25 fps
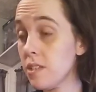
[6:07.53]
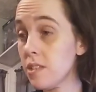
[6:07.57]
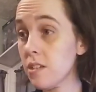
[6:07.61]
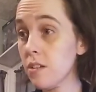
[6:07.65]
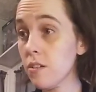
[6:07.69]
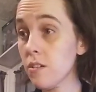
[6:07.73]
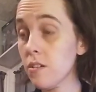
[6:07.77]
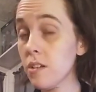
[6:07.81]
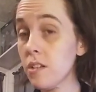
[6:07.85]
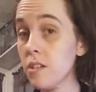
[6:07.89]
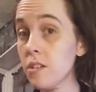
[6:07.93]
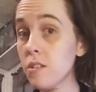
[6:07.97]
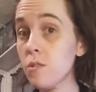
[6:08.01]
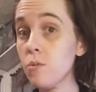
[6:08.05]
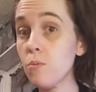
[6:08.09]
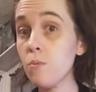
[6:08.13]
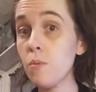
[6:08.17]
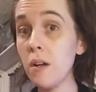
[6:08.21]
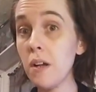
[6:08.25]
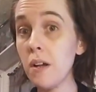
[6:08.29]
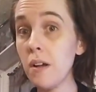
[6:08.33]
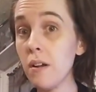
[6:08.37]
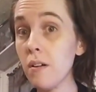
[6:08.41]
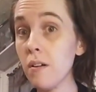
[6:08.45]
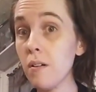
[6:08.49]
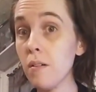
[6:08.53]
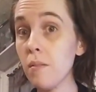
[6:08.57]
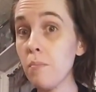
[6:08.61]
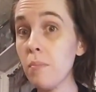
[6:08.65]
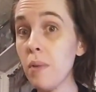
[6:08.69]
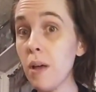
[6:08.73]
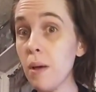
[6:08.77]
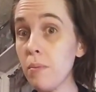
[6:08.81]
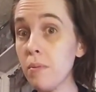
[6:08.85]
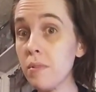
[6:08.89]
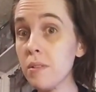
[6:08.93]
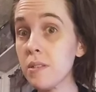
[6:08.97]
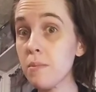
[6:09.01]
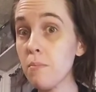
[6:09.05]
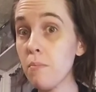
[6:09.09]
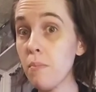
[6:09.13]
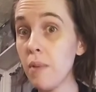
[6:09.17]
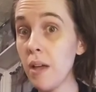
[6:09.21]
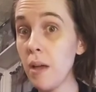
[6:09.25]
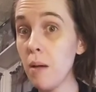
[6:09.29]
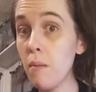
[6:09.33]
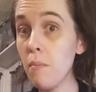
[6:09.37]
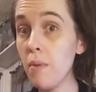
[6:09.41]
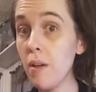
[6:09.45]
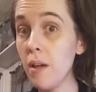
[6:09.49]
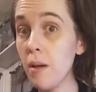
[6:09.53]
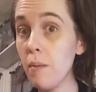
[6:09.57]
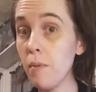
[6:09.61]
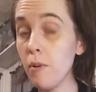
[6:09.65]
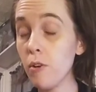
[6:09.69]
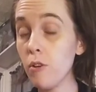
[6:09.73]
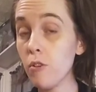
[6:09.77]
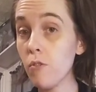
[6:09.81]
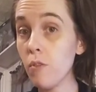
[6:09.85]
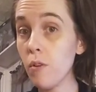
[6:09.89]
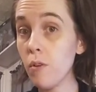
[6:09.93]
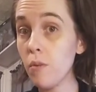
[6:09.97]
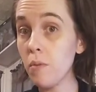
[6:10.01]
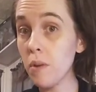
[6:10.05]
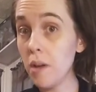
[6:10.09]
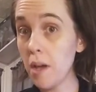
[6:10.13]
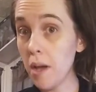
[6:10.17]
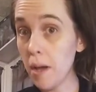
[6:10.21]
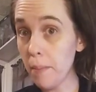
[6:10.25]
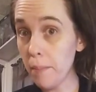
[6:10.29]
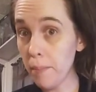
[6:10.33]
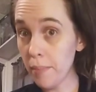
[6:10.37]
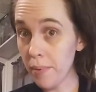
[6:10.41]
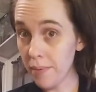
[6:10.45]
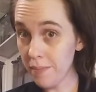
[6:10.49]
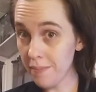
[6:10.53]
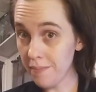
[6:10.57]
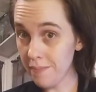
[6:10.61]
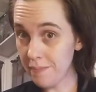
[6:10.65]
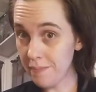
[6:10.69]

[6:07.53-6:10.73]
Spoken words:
series where Pebbles and Bam Bam are grown up.